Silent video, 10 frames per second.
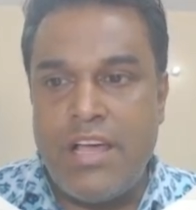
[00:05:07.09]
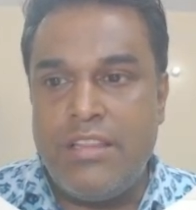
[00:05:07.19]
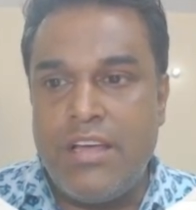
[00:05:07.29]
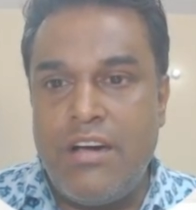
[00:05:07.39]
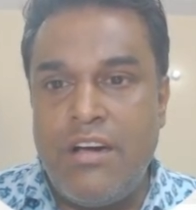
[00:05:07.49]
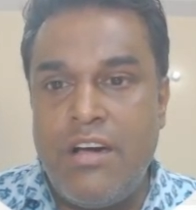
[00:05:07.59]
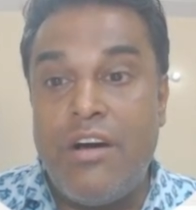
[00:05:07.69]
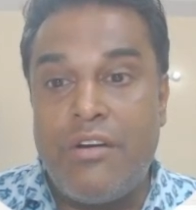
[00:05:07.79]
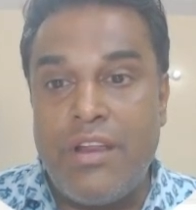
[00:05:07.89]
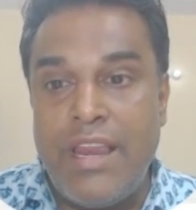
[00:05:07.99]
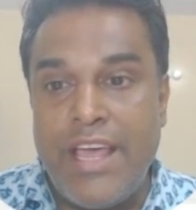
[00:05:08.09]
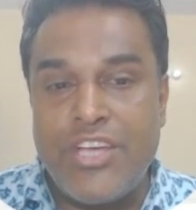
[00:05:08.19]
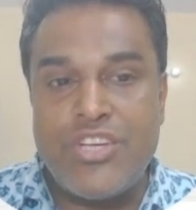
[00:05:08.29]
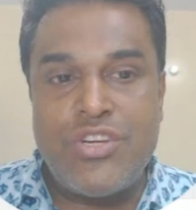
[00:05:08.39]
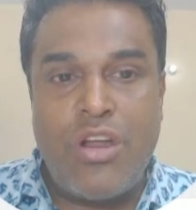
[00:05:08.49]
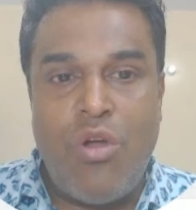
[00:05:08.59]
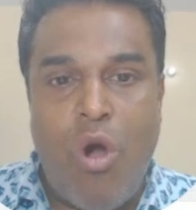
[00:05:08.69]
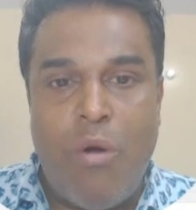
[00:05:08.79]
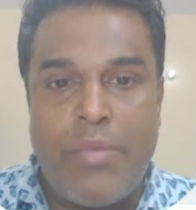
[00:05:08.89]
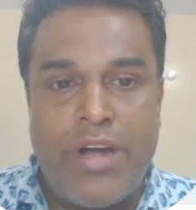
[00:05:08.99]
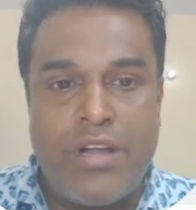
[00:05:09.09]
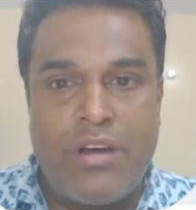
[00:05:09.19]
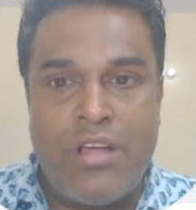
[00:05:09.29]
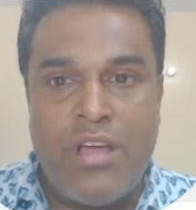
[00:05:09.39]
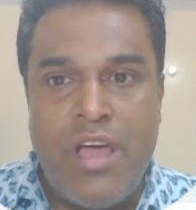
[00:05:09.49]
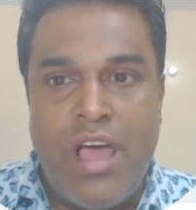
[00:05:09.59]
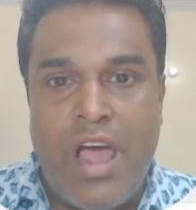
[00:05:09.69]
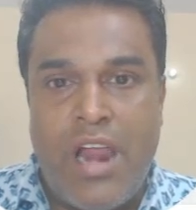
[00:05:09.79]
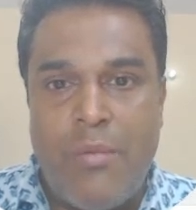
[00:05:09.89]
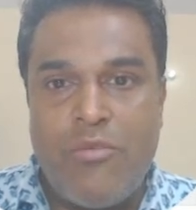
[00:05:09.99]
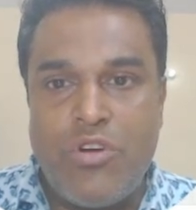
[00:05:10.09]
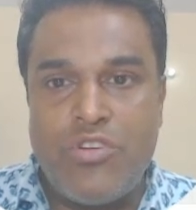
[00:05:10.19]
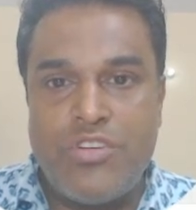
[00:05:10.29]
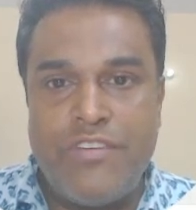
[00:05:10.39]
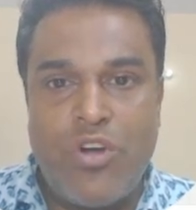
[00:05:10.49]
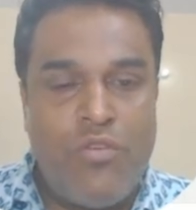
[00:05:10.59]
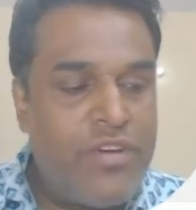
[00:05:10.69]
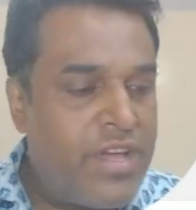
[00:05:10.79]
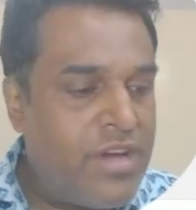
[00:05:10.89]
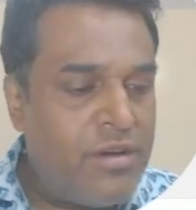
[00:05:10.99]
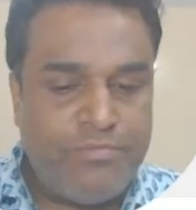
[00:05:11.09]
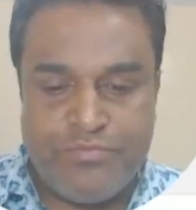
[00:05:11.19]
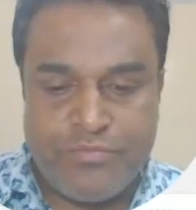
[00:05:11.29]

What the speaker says: the relational operator. And I'm going to shift it over here.